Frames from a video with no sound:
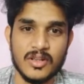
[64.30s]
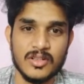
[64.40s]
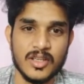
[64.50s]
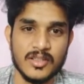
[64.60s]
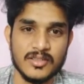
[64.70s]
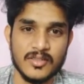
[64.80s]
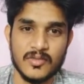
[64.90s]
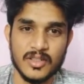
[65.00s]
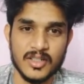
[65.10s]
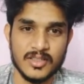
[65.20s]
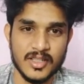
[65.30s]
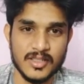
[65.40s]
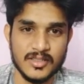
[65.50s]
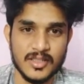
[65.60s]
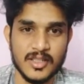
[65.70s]
cases of the data
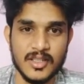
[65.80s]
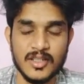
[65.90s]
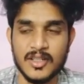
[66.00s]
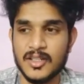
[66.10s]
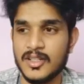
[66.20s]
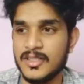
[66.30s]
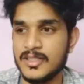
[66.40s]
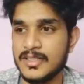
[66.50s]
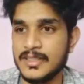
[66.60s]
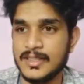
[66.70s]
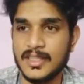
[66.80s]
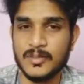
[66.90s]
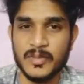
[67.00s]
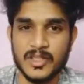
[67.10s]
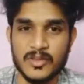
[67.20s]
science and helped
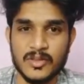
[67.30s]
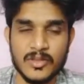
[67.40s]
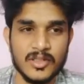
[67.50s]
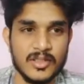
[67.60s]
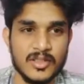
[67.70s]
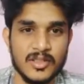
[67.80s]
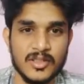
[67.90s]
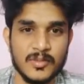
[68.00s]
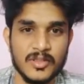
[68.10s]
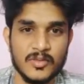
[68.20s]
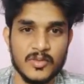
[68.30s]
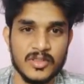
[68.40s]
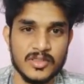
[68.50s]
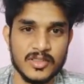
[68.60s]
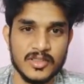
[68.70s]
me to crack interviews.
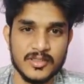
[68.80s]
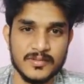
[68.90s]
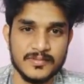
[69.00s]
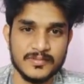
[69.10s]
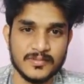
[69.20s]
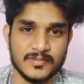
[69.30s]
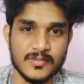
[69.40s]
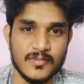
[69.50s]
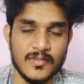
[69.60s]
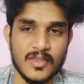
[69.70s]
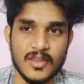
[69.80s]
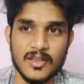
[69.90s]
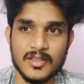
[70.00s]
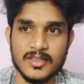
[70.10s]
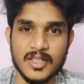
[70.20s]

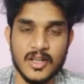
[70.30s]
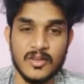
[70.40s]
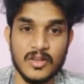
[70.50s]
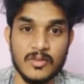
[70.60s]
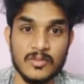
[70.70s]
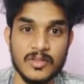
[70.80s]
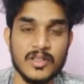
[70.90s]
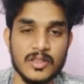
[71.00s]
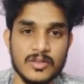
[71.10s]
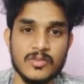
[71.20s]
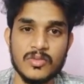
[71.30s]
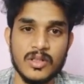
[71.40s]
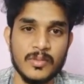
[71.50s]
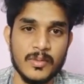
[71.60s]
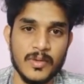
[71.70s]
I definitely this wouldn't
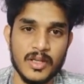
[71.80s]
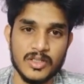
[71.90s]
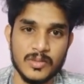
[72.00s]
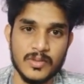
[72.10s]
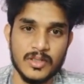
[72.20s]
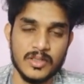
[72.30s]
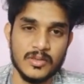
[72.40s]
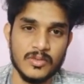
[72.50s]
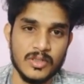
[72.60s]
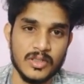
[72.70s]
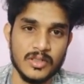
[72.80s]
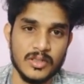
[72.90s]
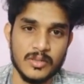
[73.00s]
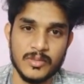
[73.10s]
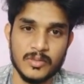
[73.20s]
have been possible without a
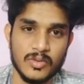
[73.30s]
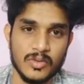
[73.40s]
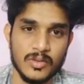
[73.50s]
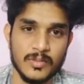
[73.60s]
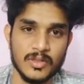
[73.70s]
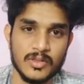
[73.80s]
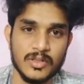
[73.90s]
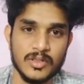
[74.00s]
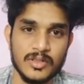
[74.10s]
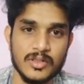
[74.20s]
Lakshmi Bro and my coordinator.